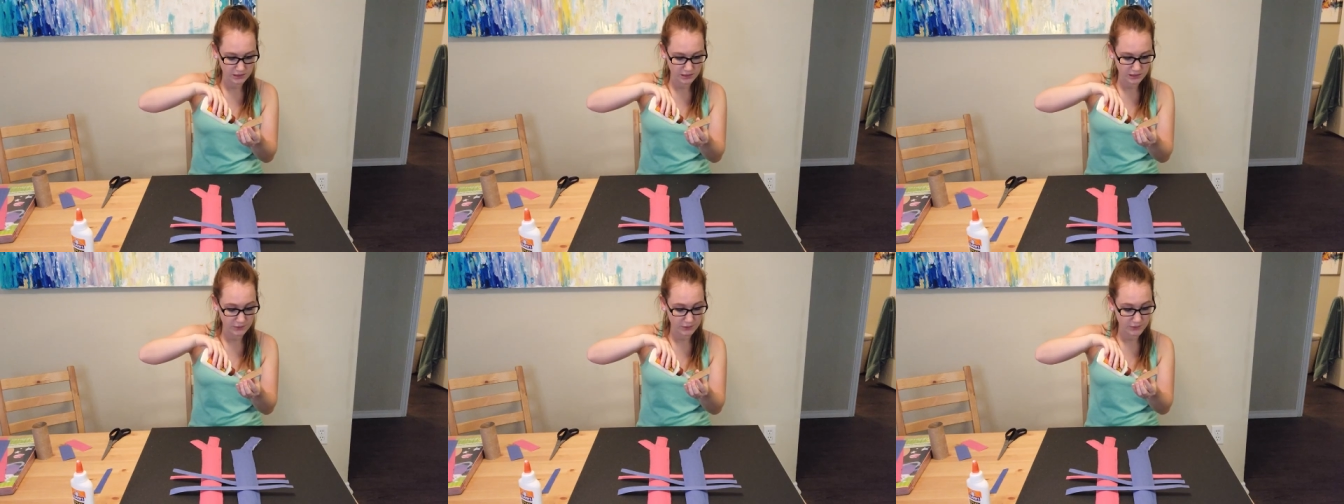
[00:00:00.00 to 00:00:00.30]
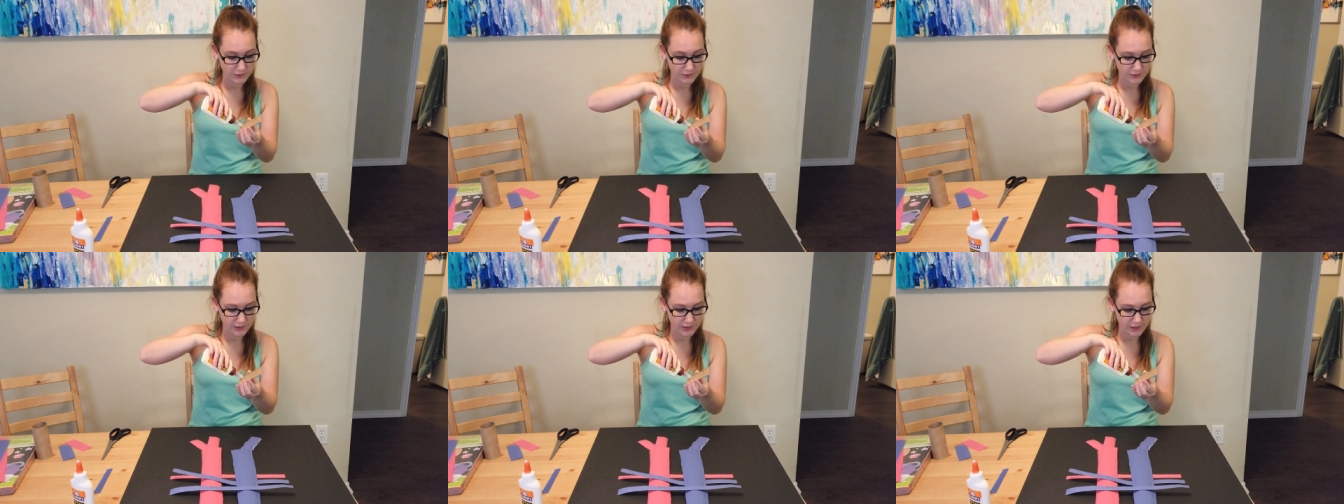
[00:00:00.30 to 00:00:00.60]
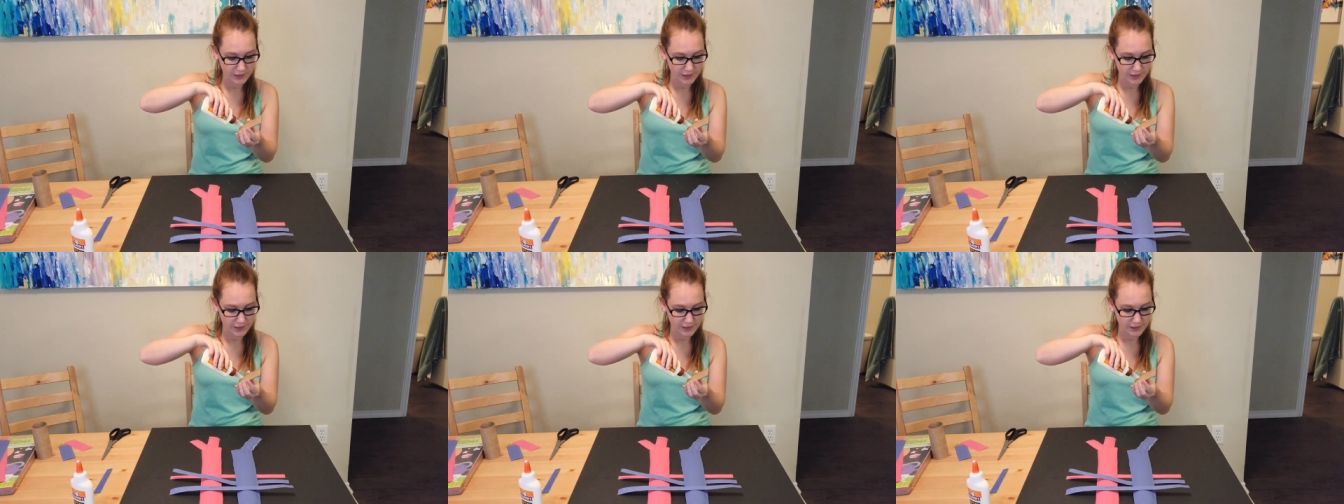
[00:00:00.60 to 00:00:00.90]
I would do
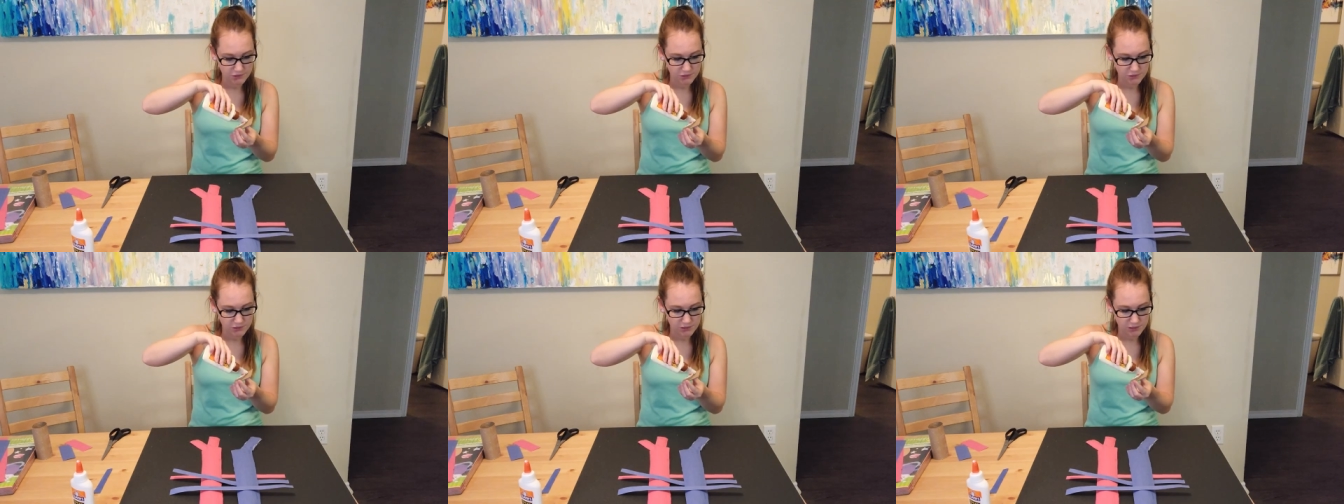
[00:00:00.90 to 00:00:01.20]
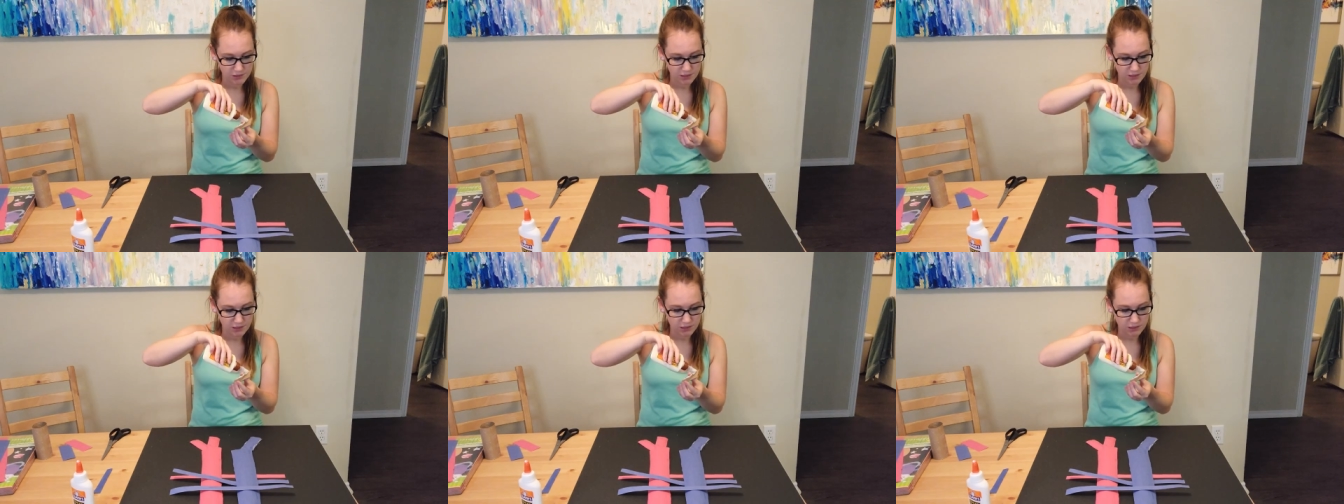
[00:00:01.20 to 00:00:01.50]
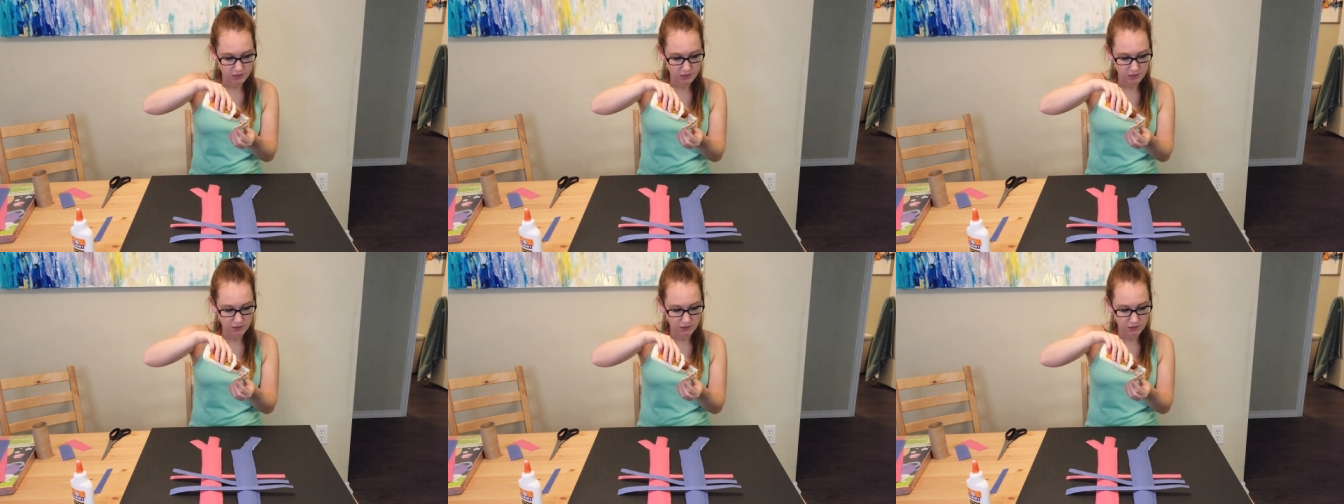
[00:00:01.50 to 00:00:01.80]
that. So it's a
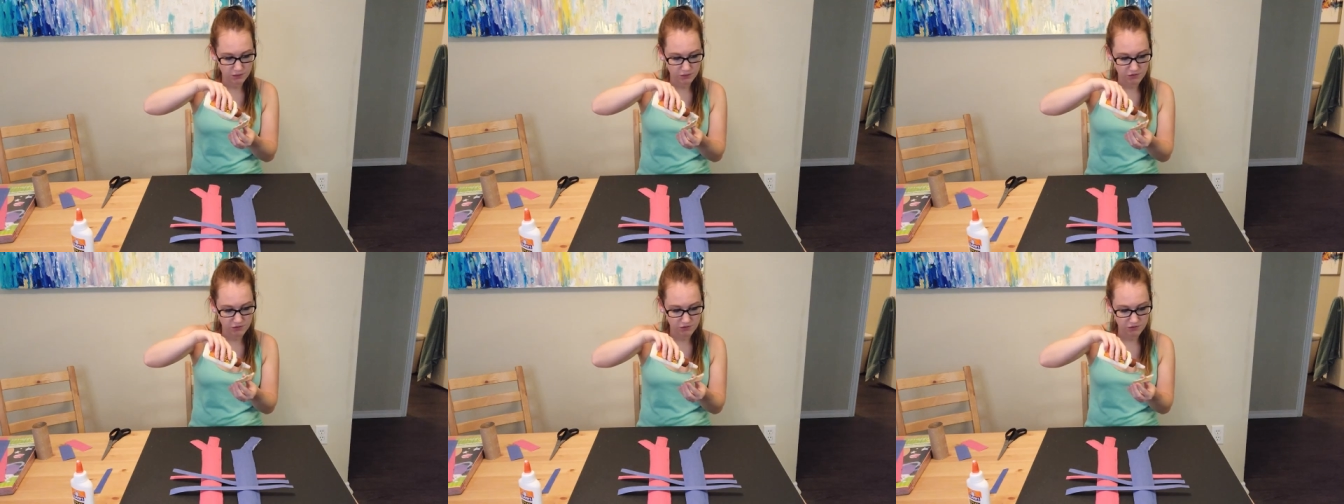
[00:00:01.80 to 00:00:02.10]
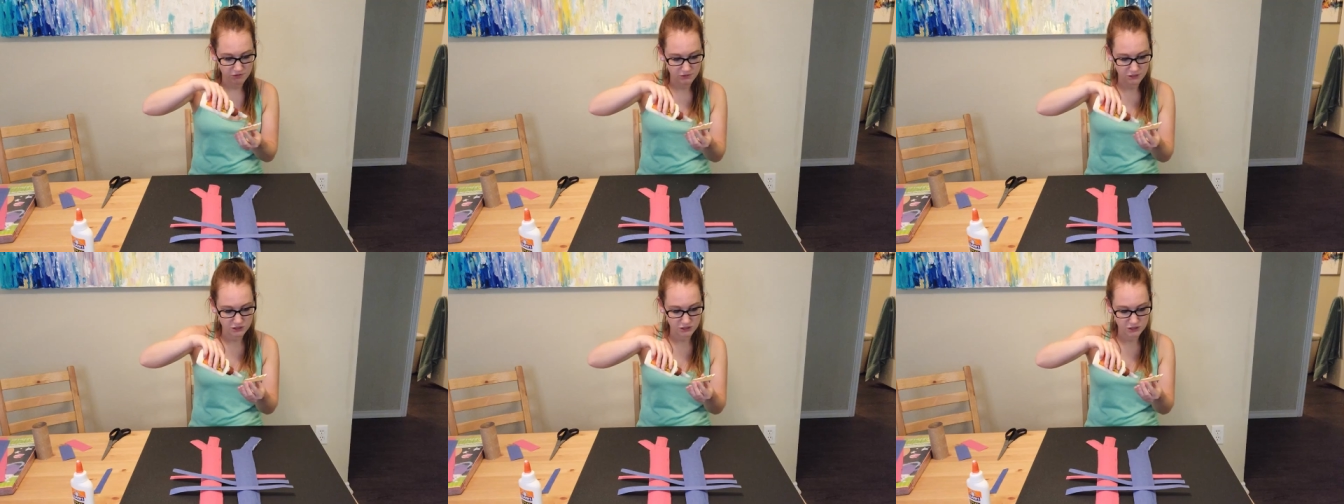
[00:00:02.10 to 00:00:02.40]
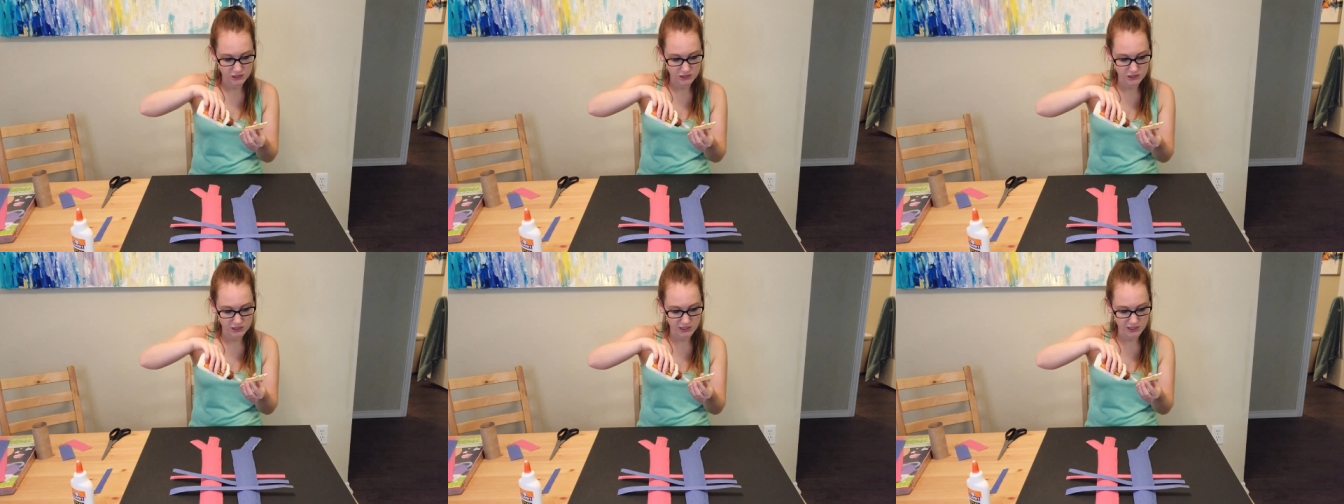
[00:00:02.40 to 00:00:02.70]
lot of
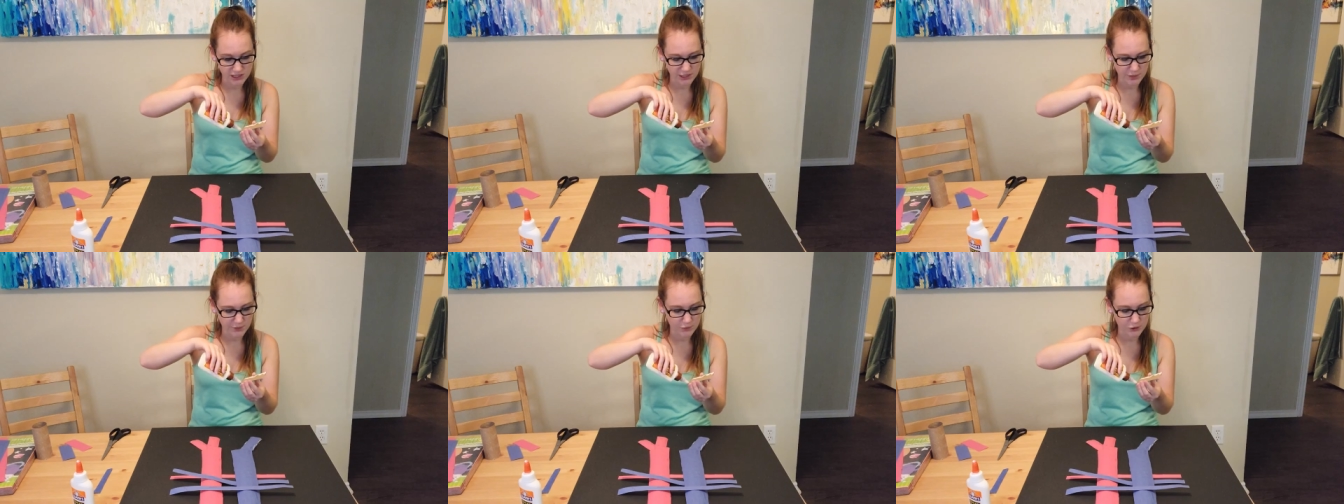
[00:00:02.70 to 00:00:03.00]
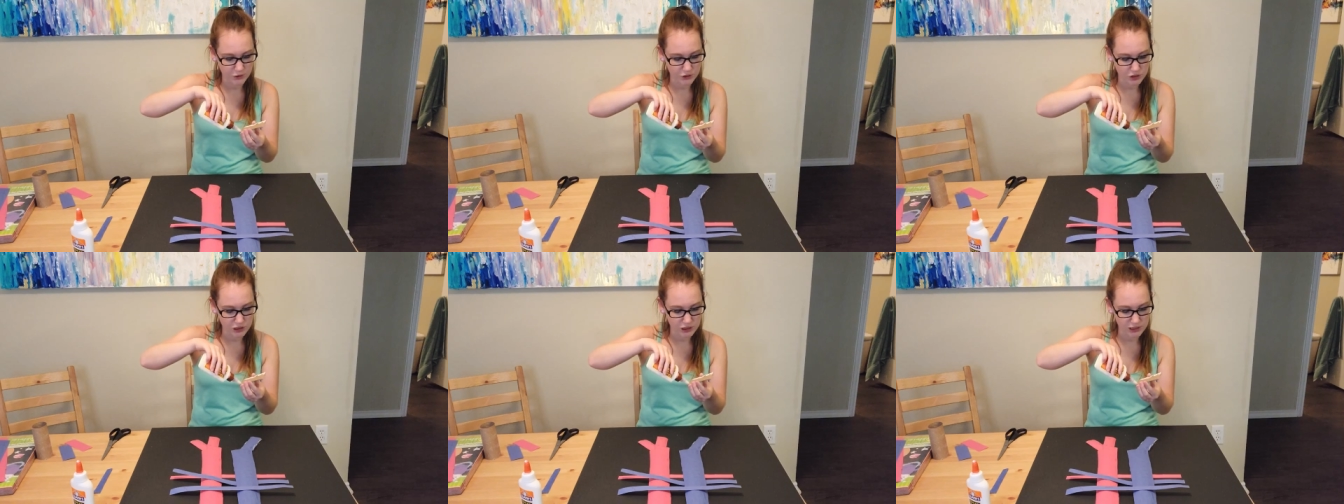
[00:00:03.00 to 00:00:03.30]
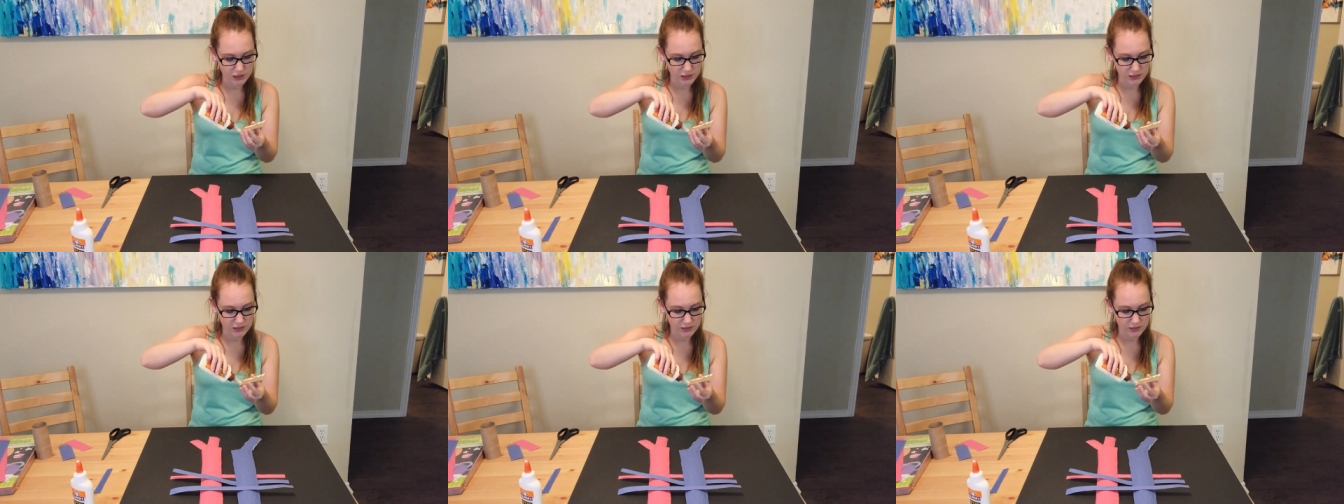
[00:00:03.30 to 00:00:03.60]
just like
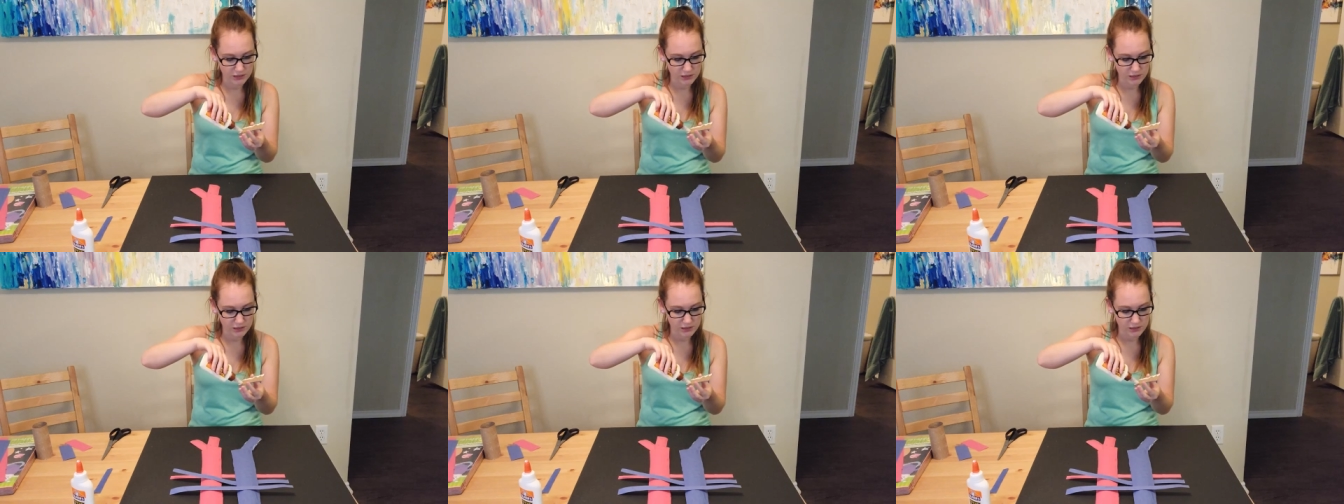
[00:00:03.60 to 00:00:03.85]
pushing